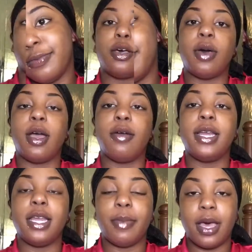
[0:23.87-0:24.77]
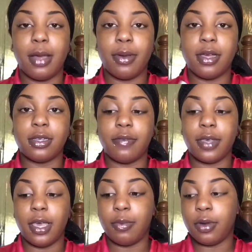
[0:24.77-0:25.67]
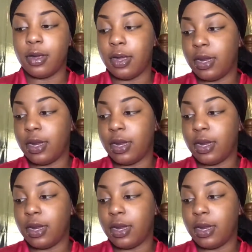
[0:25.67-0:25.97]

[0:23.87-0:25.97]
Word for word: I already did my eyebrows off camera